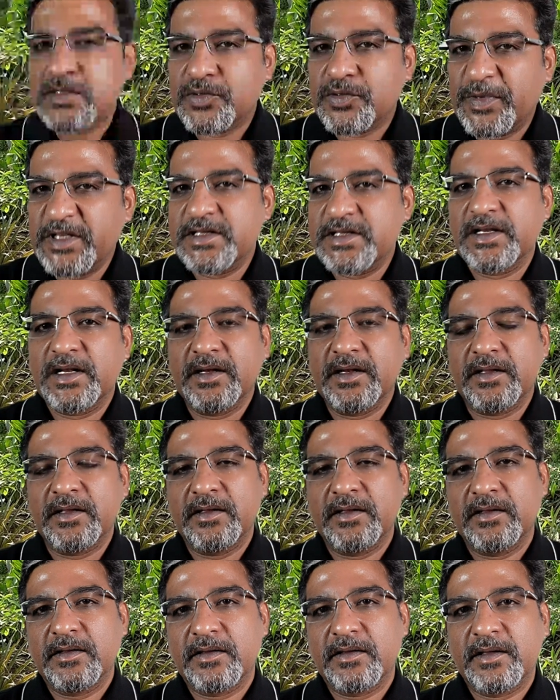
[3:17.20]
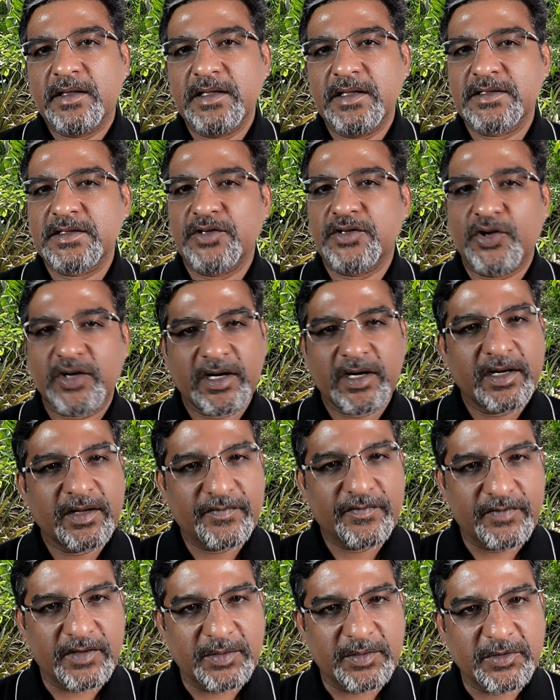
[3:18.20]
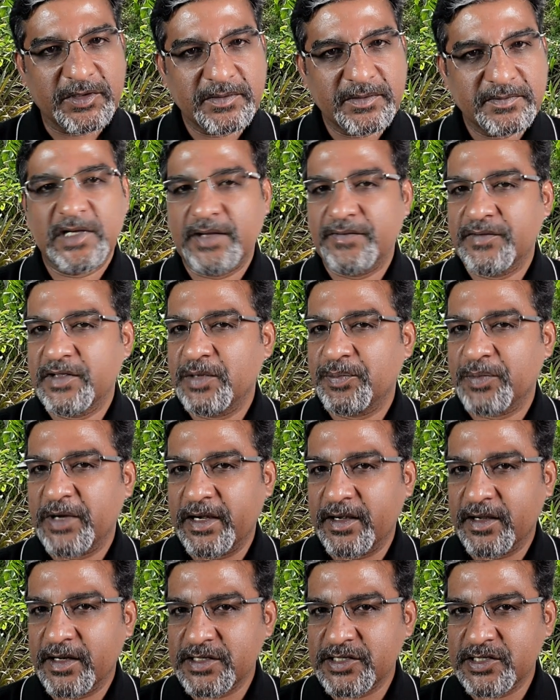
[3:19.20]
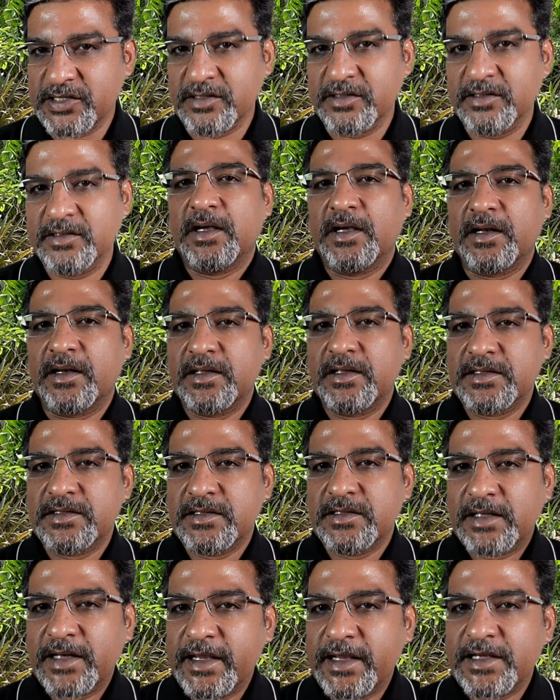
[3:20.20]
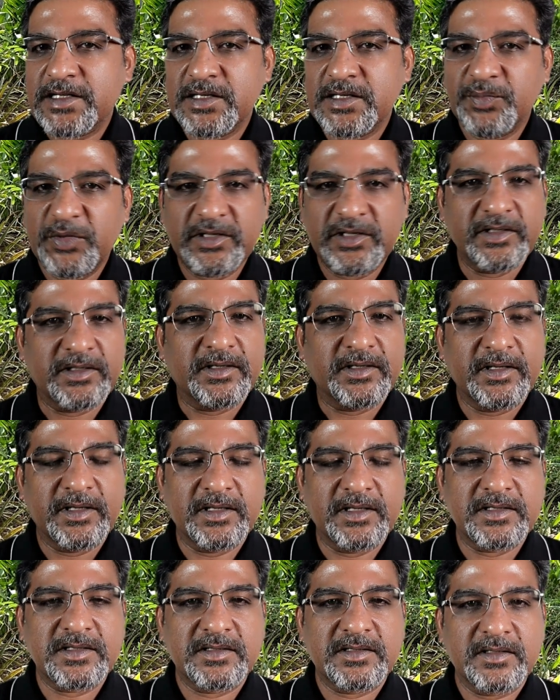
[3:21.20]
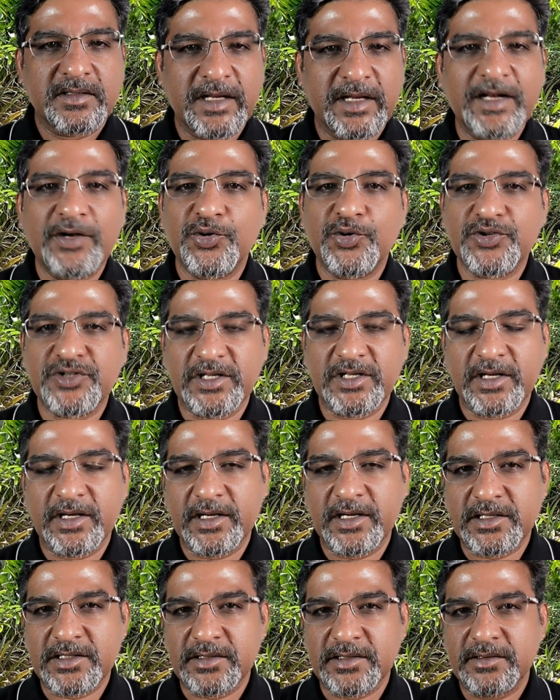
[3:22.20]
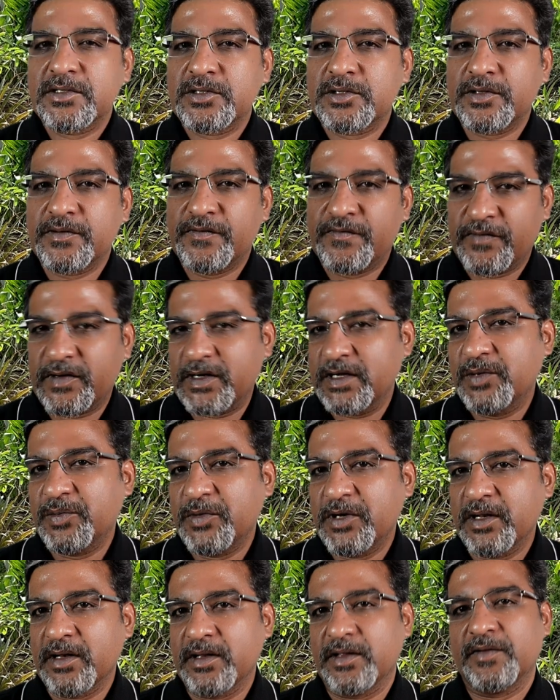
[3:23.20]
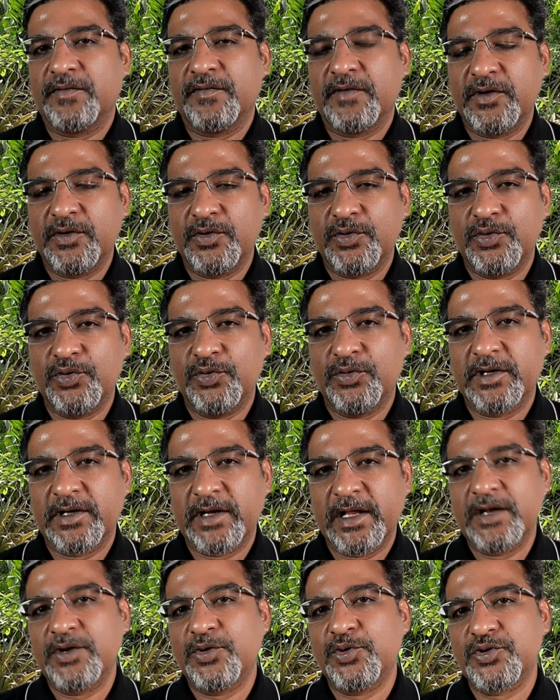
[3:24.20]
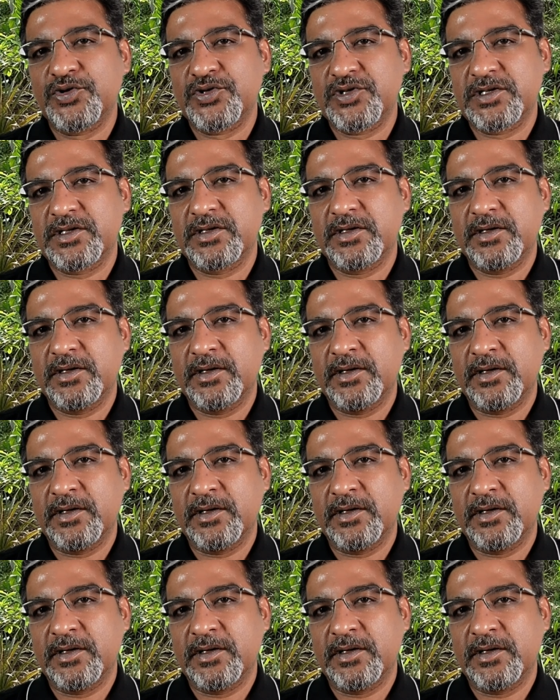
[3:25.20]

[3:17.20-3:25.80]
So basically, he is an organic farmer having a plantation, and his irrigation method is rain hose irrigation. So fundamentally, when you do a rain hose